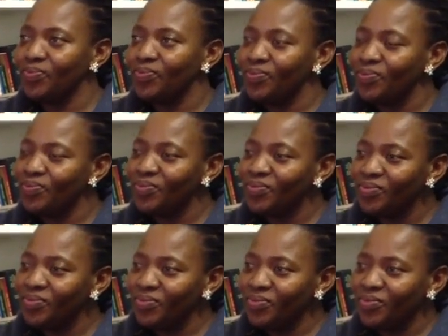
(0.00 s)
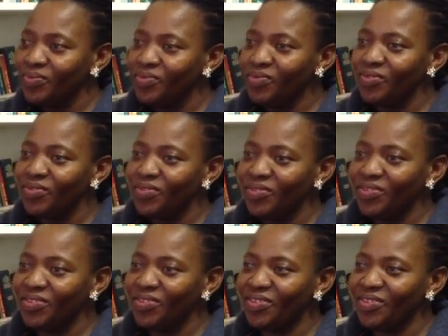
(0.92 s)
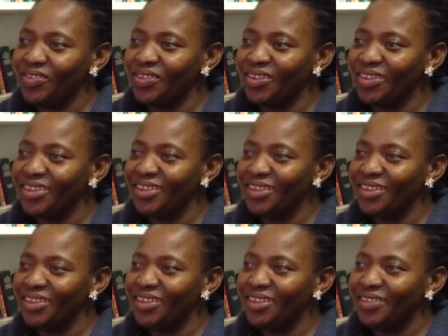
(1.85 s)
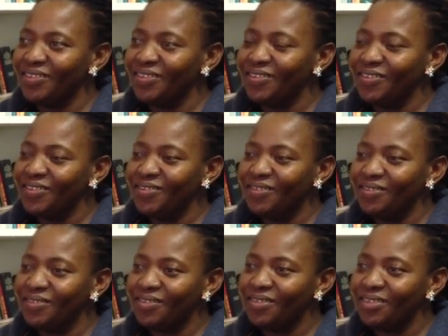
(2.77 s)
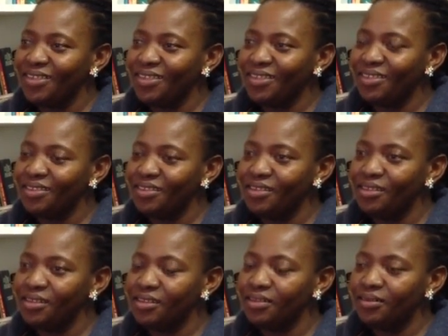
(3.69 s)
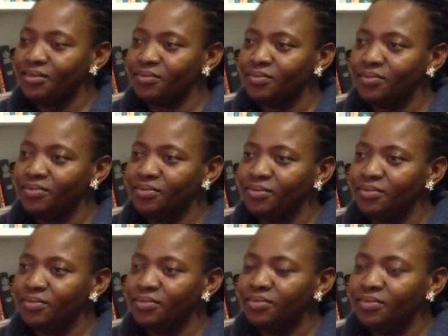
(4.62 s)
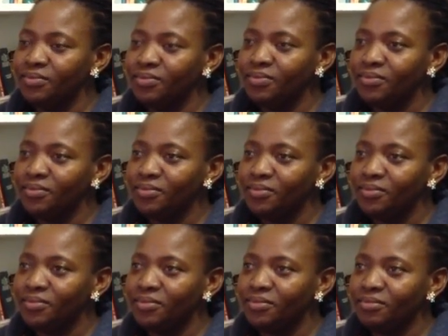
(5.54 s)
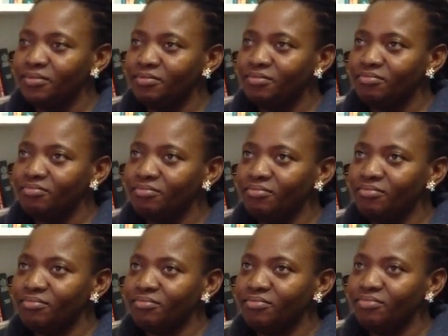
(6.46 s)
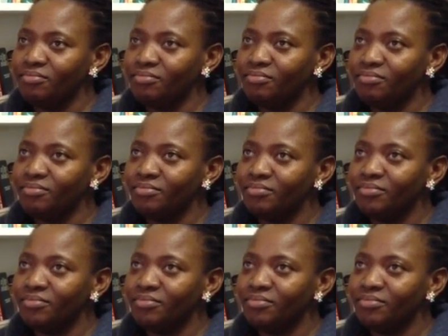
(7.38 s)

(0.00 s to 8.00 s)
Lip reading: This person isn't speaking.